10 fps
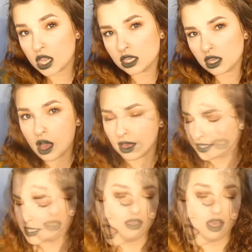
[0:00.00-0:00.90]

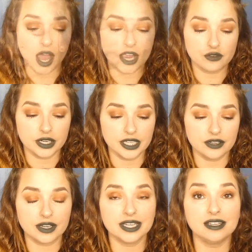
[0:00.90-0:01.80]
yes. I
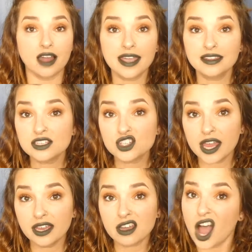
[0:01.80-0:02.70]
really like this
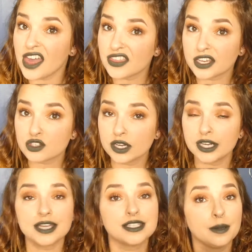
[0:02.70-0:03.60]
shade. I think it's really
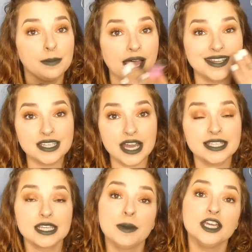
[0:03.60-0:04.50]
nice. It applies
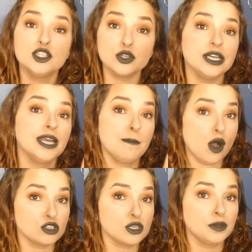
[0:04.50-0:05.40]
nicely, but you do need
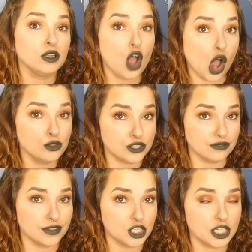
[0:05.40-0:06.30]
multiple coats
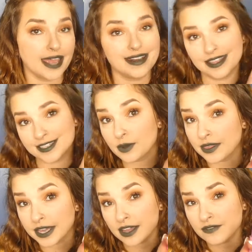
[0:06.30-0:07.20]
of this shade. There's one
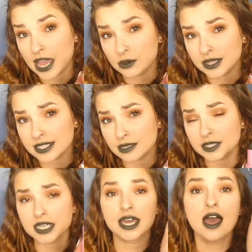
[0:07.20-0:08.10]
thing I found with this
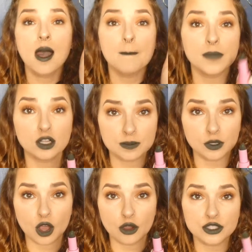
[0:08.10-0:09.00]
lipstick,
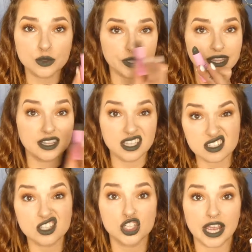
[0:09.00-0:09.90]
multiple coats with
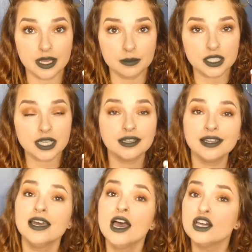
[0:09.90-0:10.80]
this shade in
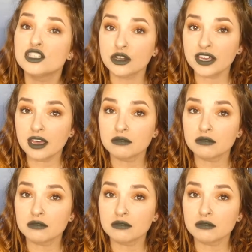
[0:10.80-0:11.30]
particular. So yeah,